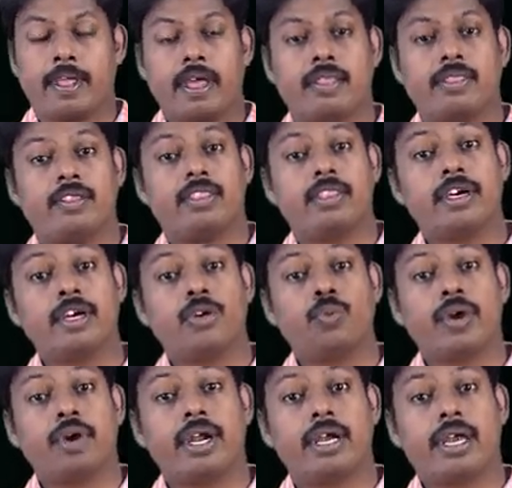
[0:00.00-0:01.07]
And the third
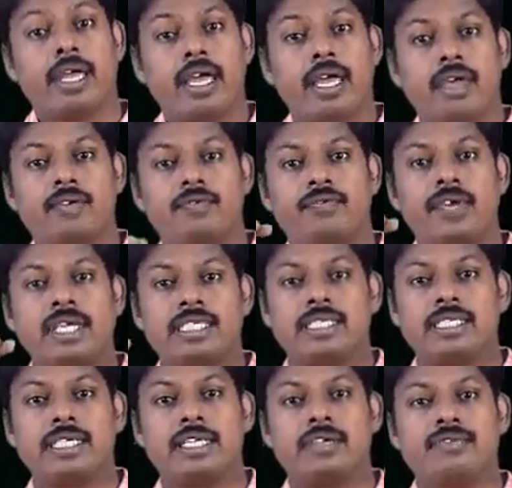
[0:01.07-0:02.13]
one, fixed
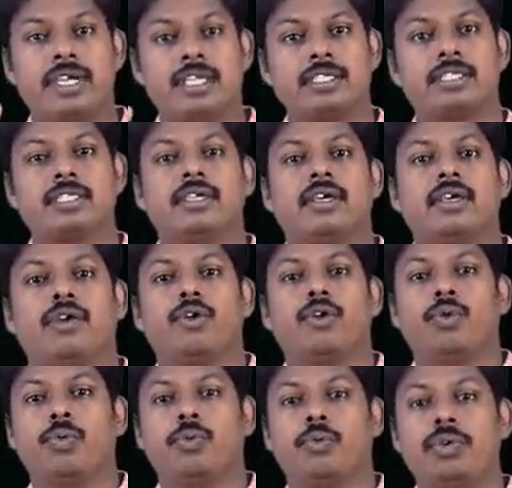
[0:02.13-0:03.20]
events,
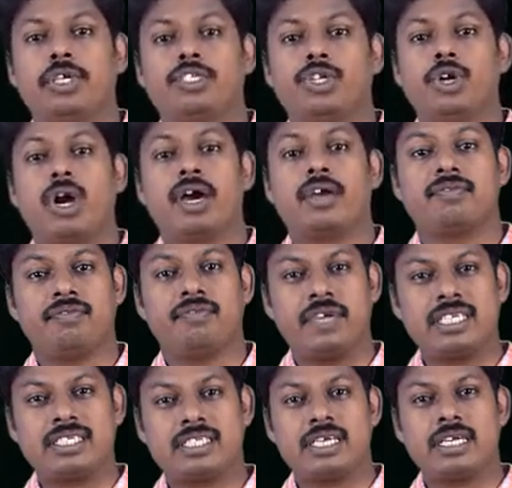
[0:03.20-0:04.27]
which are
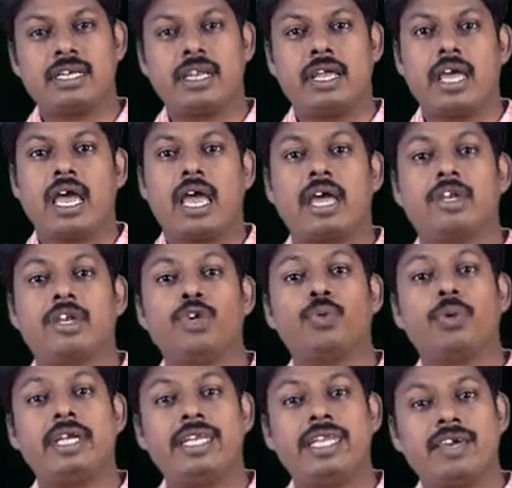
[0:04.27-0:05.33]
fixed and you
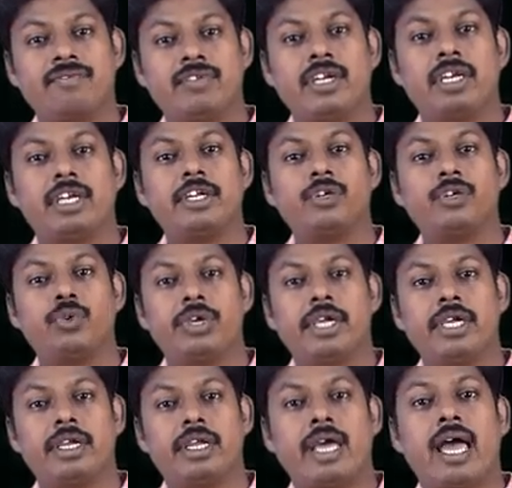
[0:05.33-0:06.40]
will definitely do
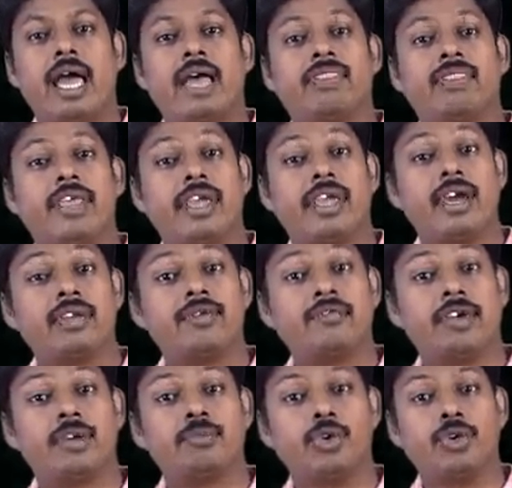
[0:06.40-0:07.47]
it and they are
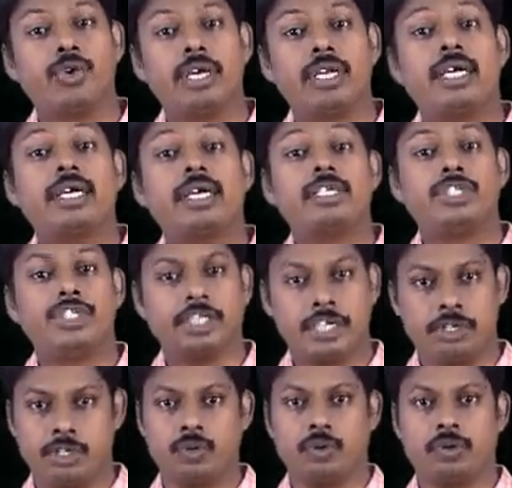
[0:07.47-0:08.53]
from your
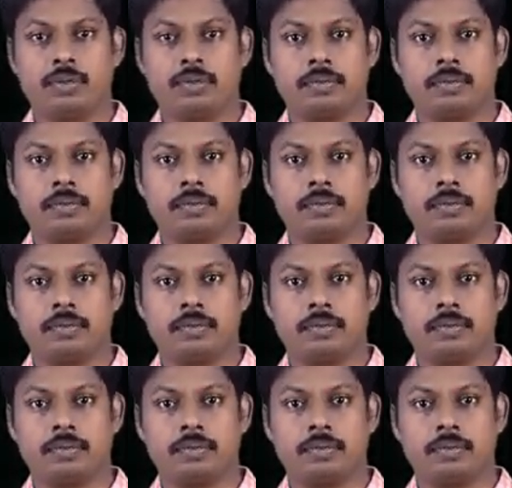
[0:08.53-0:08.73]
schedule.